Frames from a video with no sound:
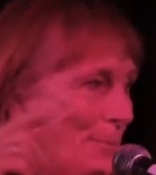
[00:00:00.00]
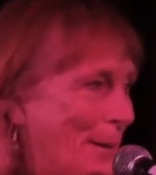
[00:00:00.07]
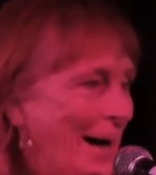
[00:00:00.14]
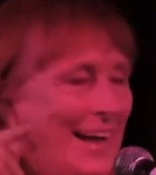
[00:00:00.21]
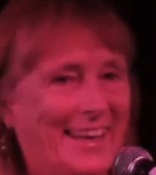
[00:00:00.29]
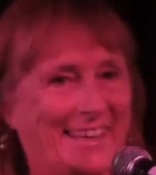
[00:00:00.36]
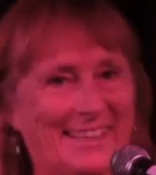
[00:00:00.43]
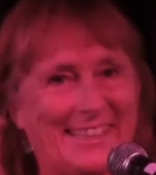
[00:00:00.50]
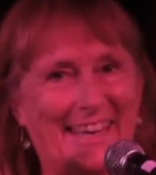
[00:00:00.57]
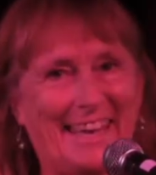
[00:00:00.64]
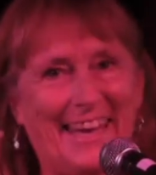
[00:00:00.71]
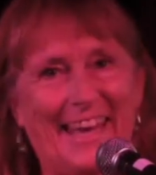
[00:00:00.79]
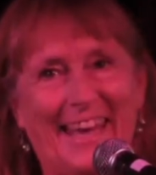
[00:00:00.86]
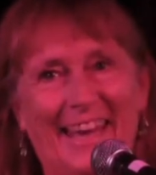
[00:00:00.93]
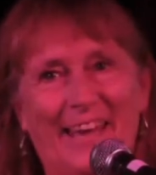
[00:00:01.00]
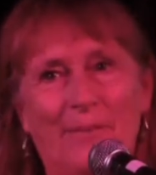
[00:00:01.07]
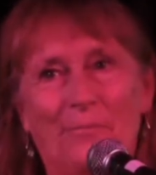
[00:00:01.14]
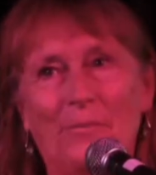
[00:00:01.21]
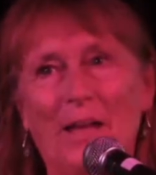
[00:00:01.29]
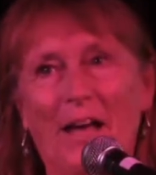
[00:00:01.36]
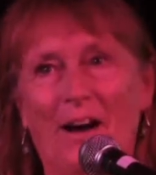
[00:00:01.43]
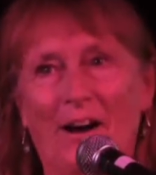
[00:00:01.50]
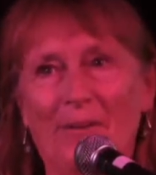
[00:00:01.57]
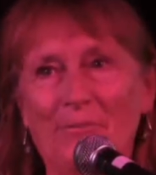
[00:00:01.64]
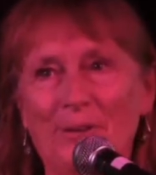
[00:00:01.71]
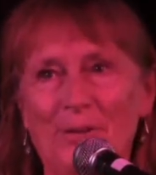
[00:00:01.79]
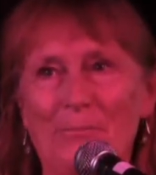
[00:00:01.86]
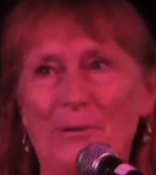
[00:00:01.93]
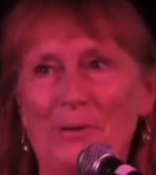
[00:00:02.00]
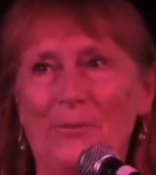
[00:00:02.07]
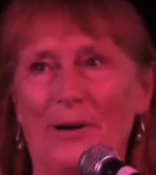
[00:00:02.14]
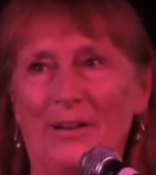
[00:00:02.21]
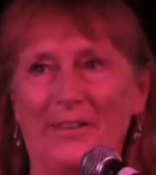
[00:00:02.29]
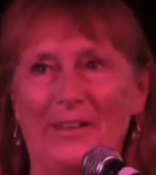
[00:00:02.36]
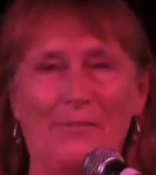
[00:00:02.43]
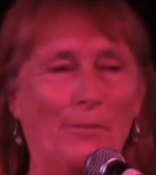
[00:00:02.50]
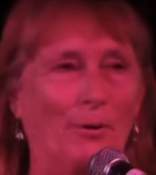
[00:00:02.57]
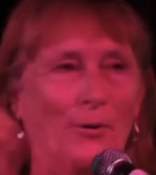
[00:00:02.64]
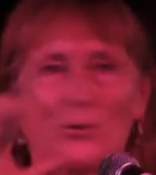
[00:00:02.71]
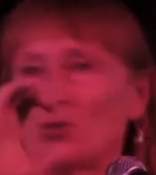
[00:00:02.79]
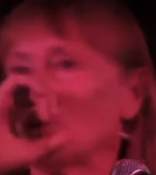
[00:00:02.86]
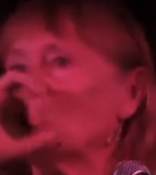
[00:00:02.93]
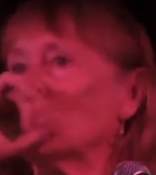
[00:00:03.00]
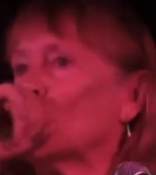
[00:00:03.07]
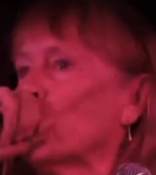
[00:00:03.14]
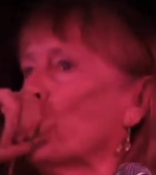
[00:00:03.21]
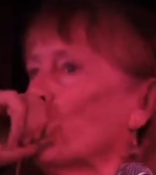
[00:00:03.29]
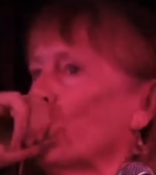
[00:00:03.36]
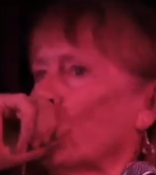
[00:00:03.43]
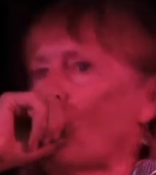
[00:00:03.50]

Park at 10 a.m. I'm going to be one of their monitors with them.